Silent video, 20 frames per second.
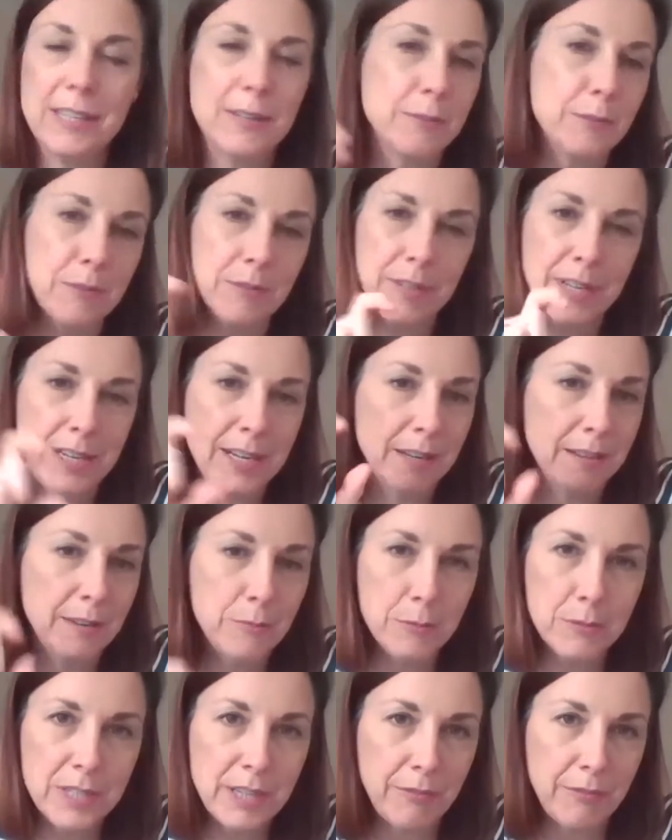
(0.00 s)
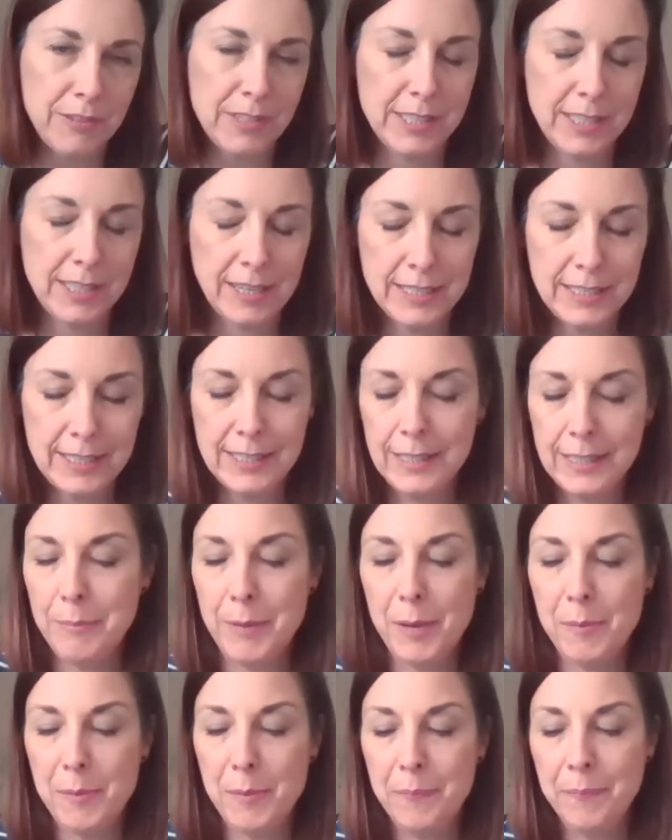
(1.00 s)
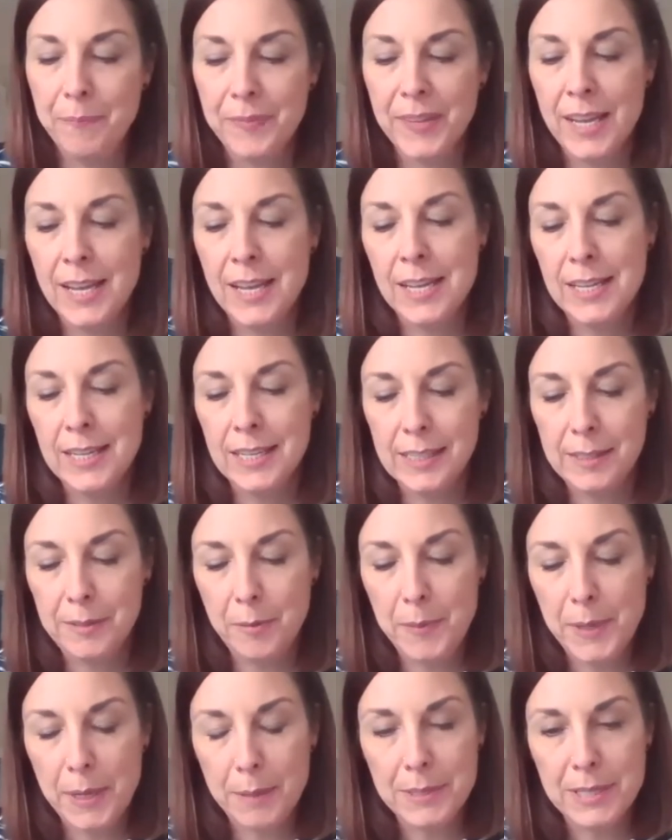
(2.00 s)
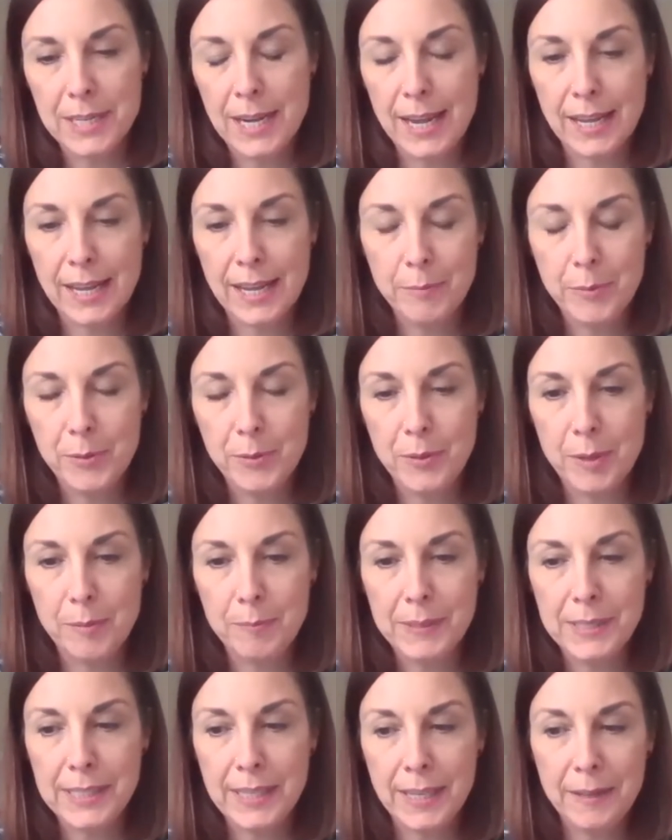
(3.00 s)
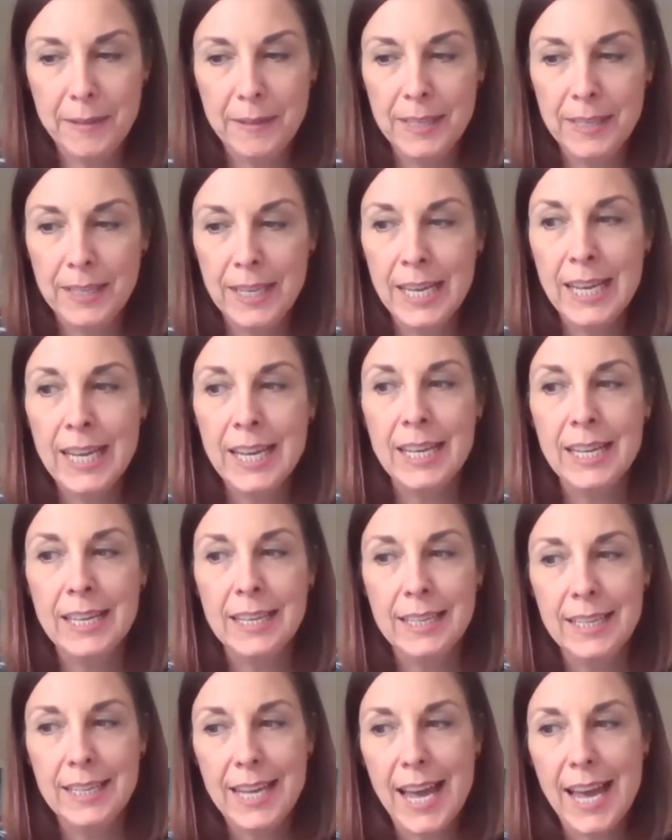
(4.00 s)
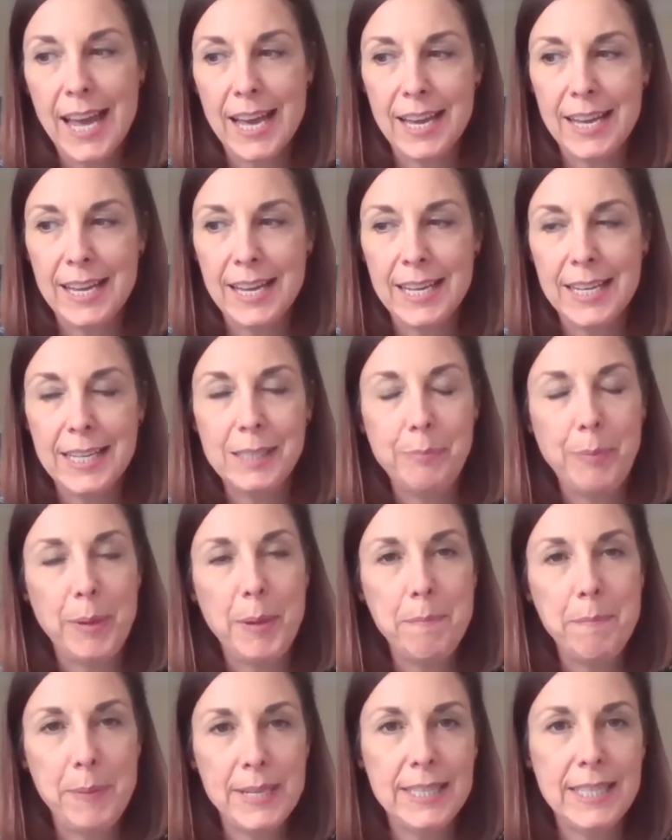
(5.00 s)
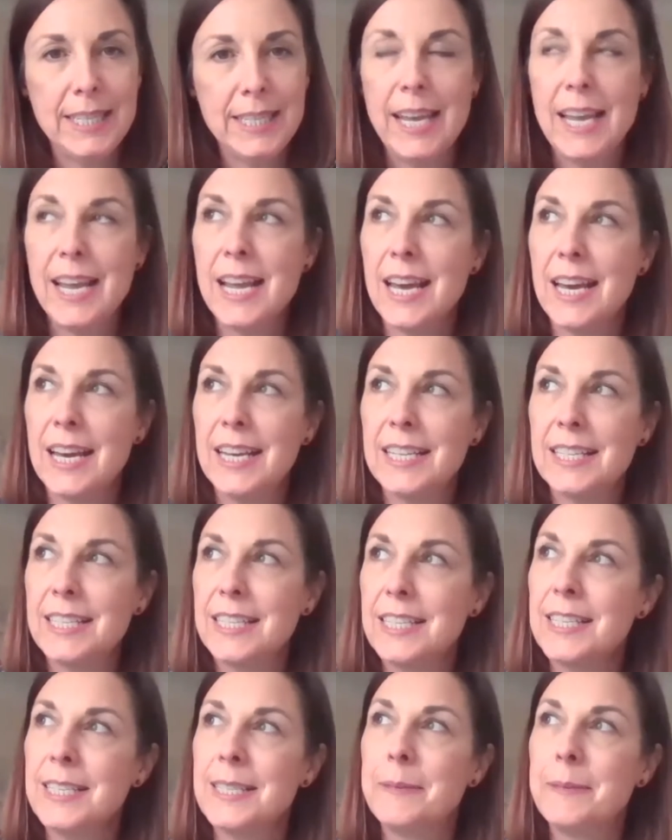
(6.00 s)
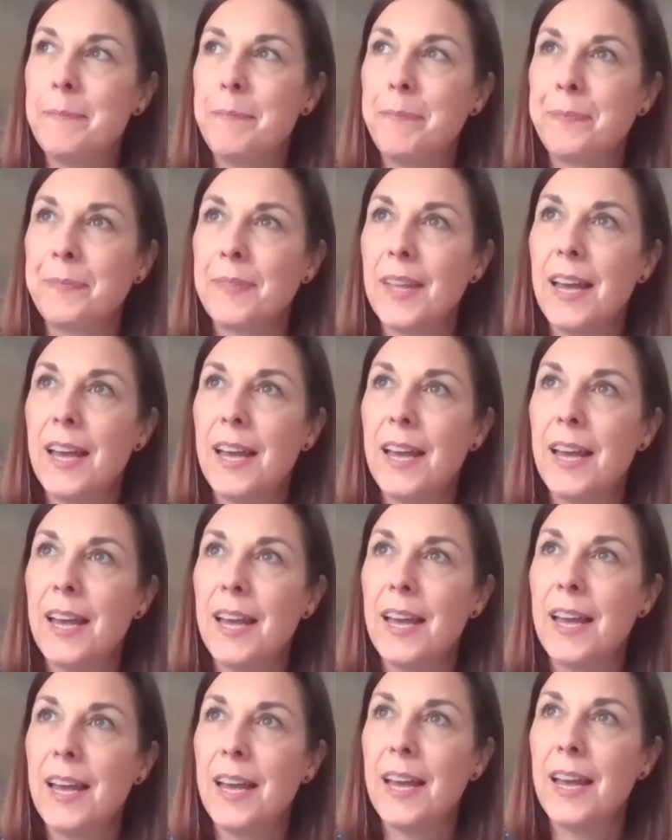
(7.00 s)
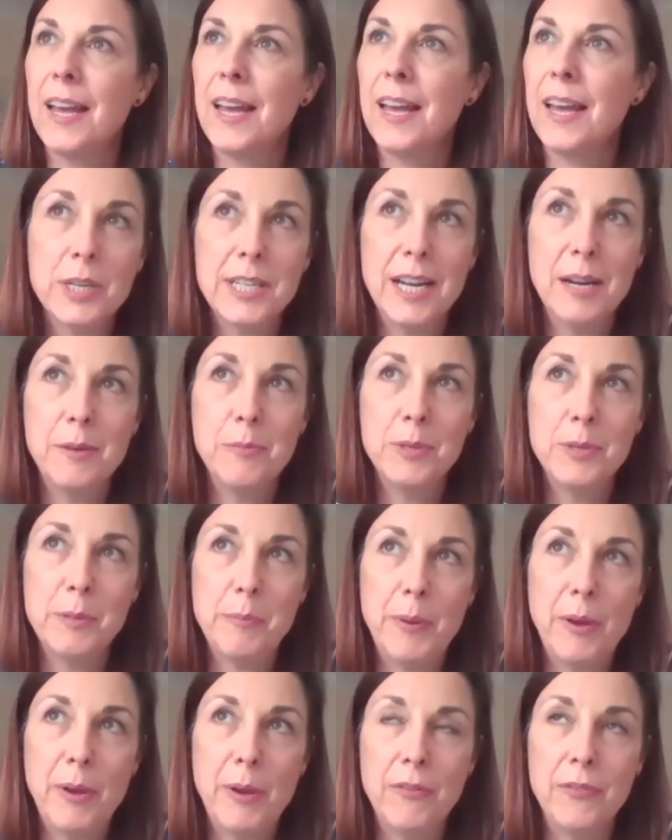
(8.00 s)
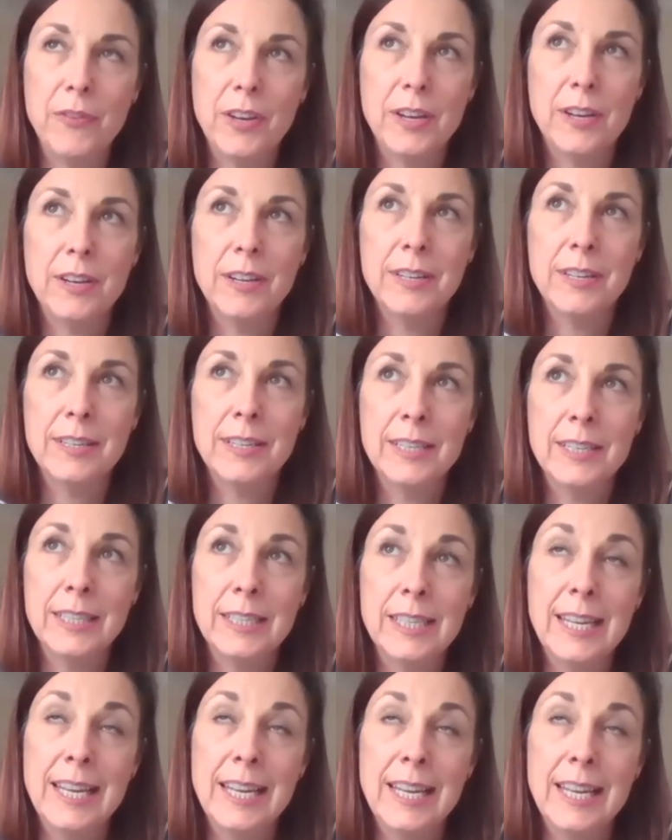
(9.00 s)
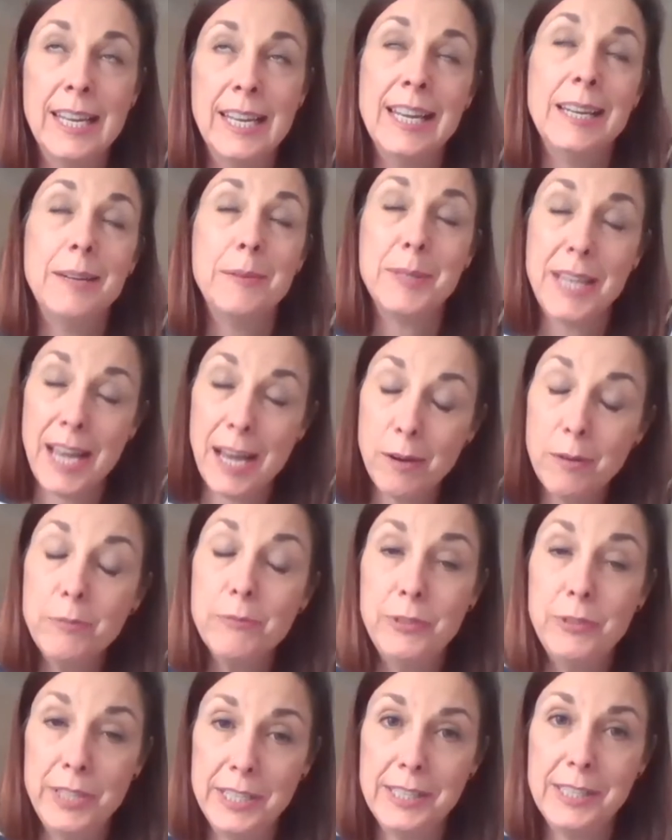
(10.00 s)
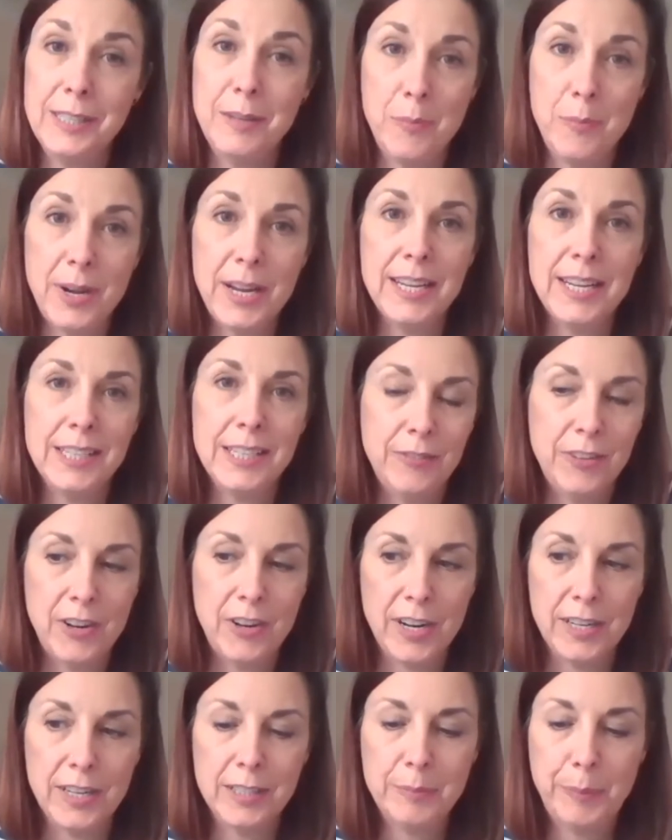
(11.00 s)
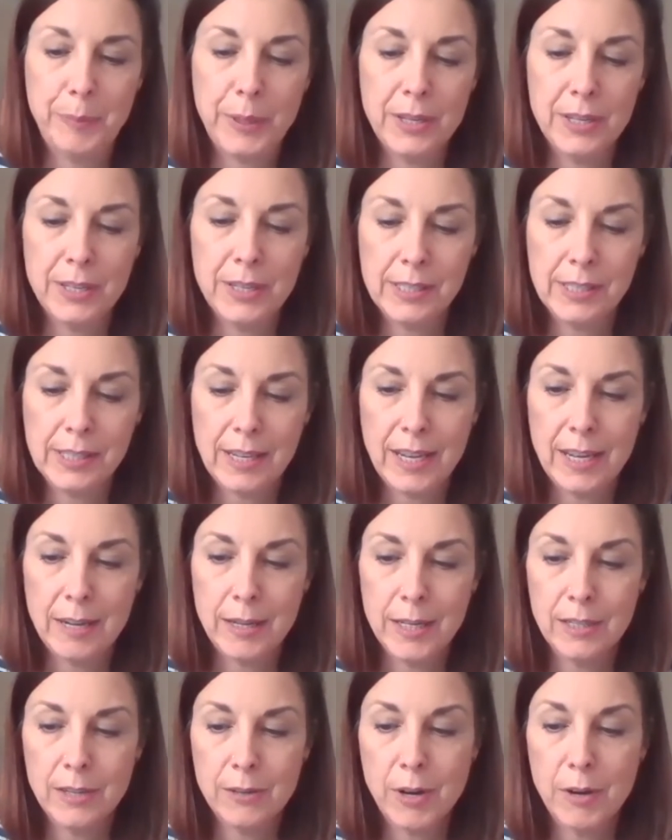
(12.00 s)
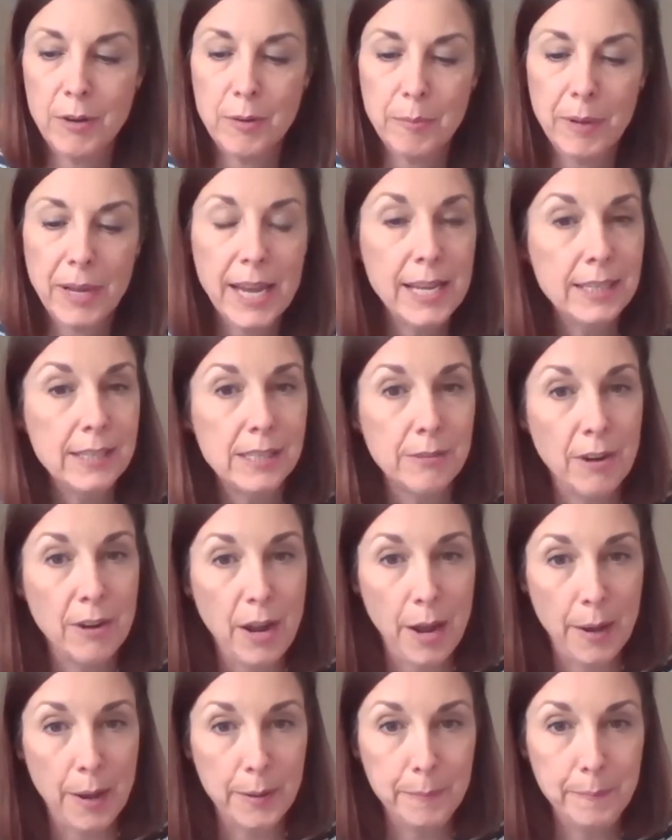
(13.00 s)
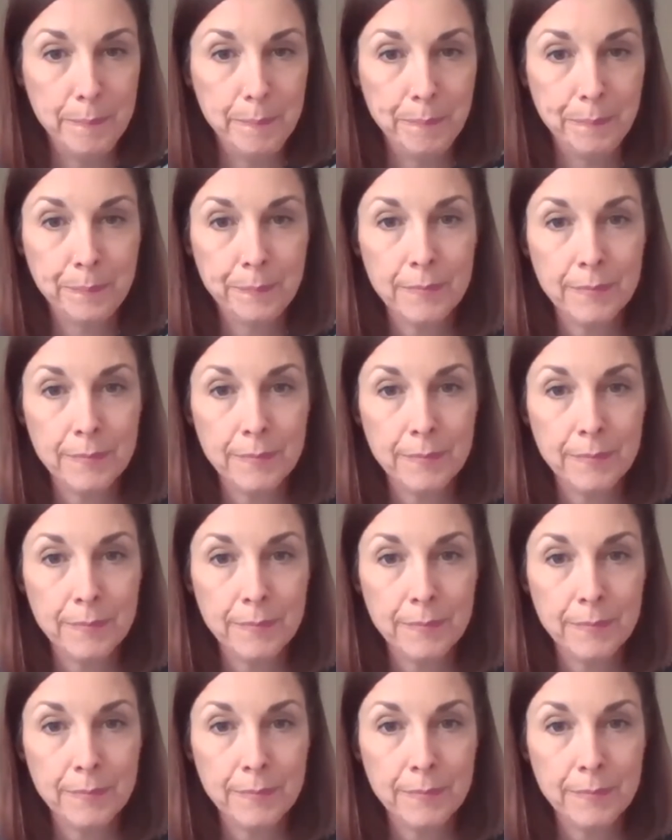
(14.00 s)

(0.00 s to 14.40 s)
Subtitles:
because they're all, you know, they're all different sizes at the moment. So we'll be able to collect them all up. So yeah, it's been busy, and actually lockdown was it was helpful in some ways for us, because our grown-up kids are at home.